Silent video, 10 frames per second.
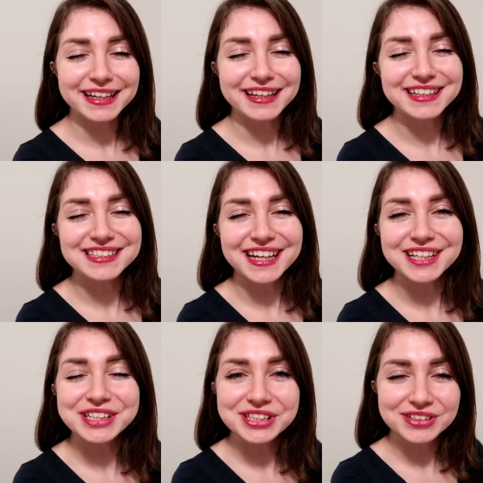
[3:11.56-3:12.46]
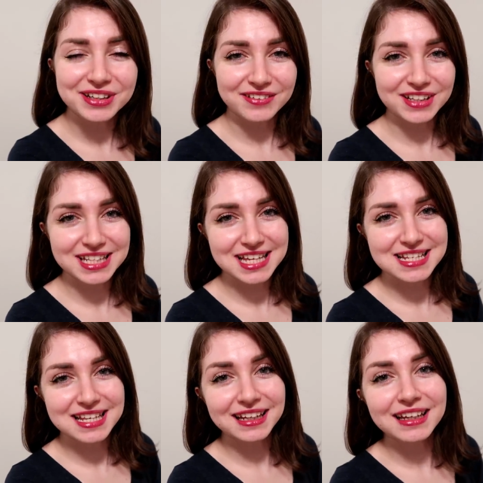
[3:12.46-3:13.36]
It is day two of the
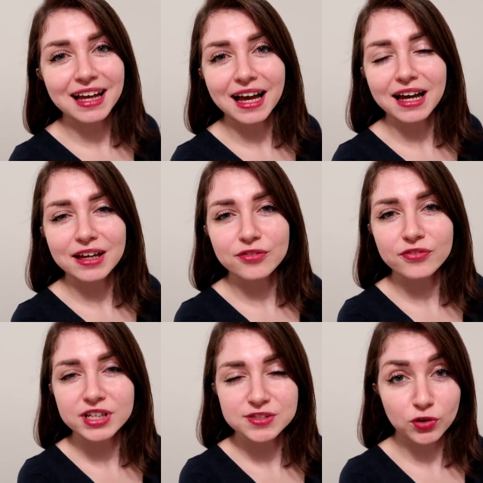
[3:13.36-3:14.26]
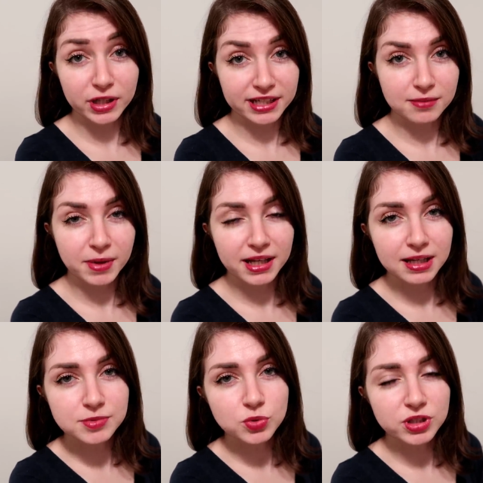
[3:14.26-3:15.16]
testing. I've exfoliated my
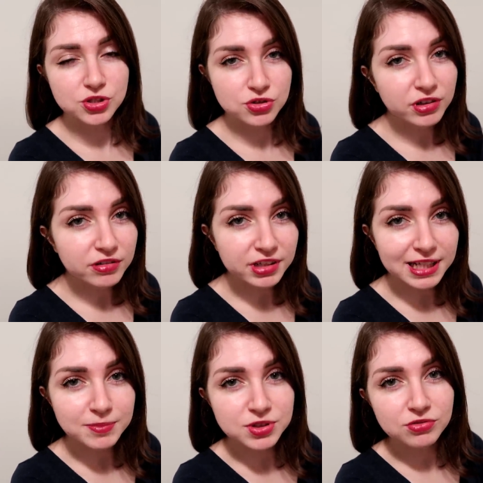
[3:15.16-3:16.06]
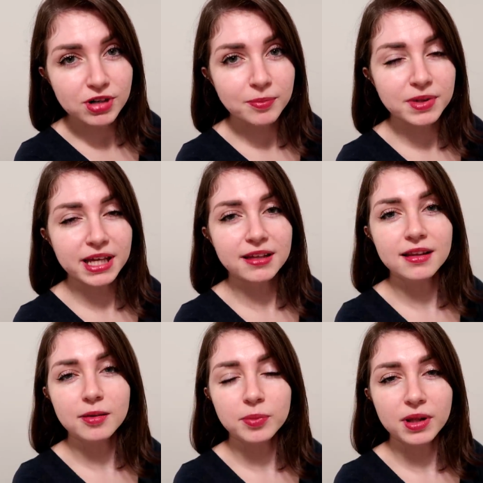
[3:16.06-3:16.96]
lips with a sugary lip scrub,
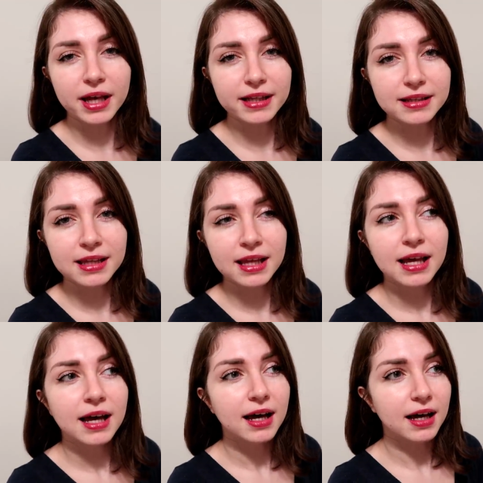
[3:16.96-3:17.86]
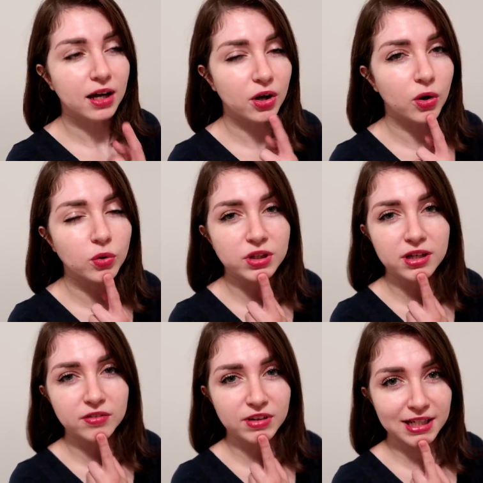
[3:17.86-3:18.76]
then applied a coat
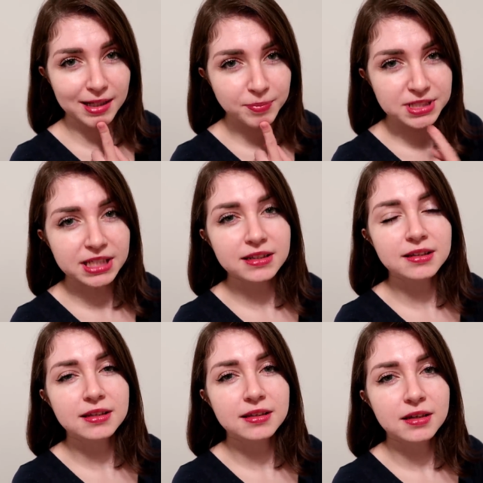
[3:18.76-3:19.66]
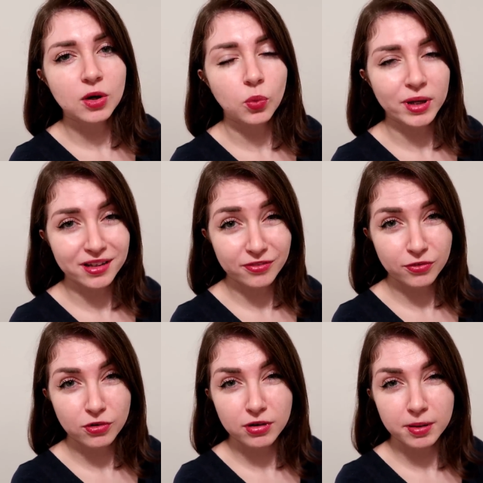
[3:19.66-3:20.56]
of the lip tint, waited
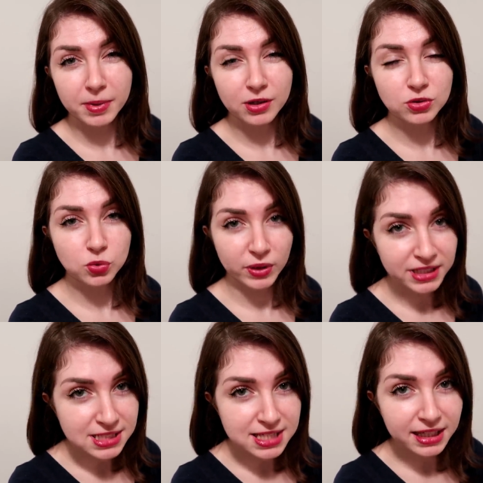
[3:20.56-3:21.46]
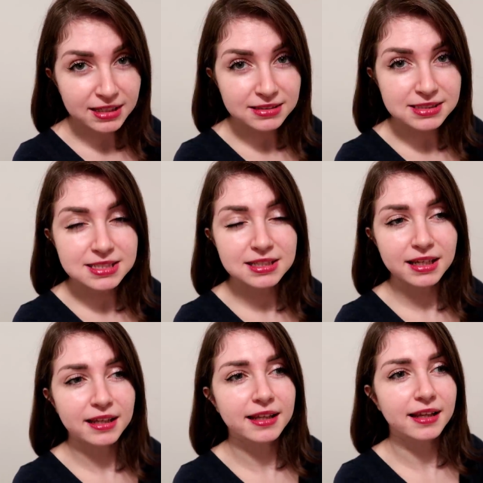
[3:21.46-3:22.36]
for about 20 seconds,
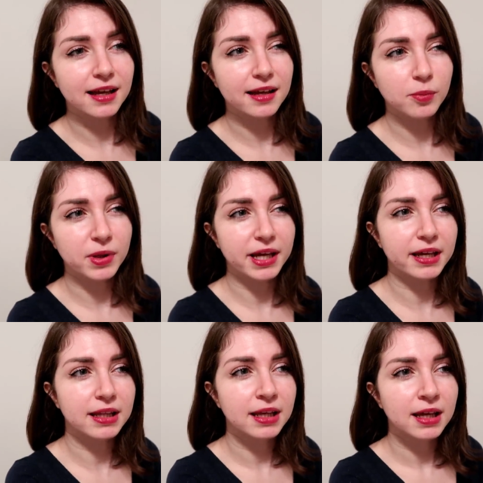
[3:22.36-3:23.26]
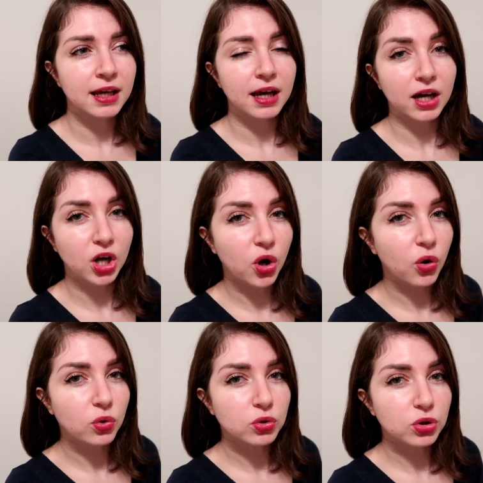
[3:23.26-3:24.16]
and then I applied a
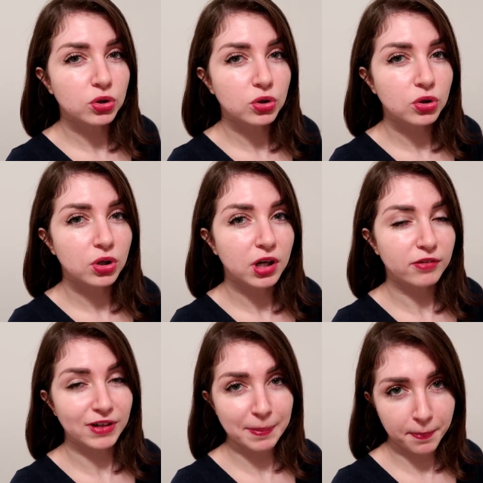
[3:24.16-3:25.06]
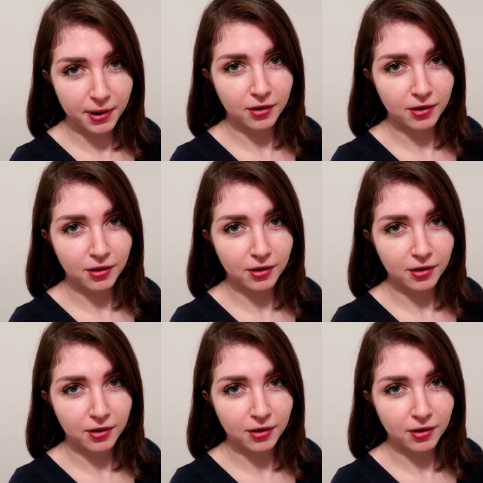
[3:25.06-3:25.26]
coat of lip